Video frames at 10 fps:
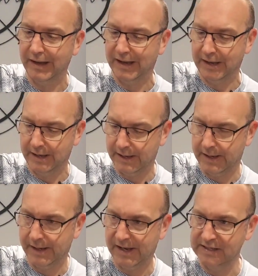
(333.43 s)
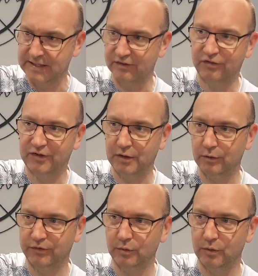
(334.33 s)
and it's
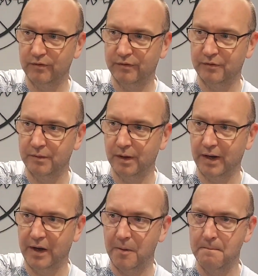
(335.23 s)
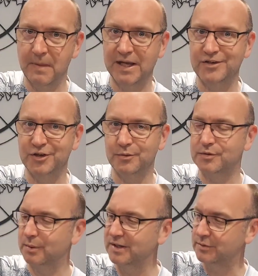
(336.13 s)
still sort of, I don't know, May, June
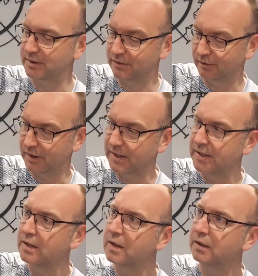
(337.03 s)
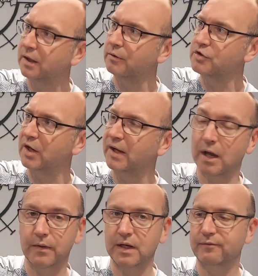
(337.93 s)
2023, go and check
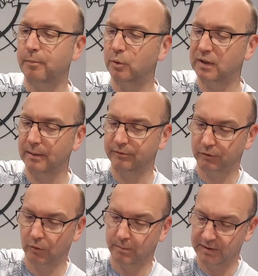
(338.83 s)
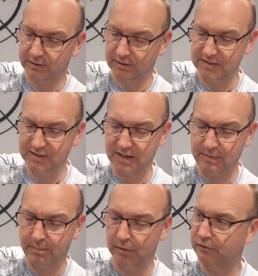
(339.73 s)
out the Liverpool club store. But this
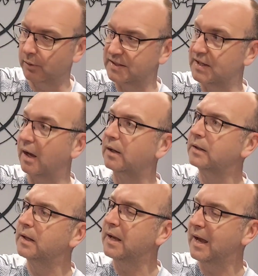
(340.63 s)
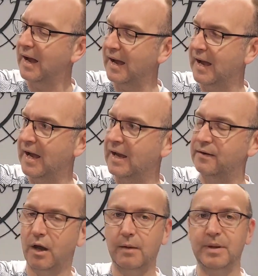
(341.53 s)
came up on Twitter,
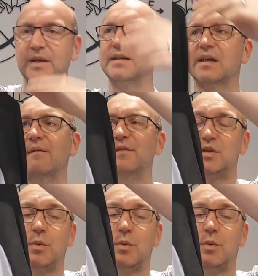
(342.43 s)
and I picked this up for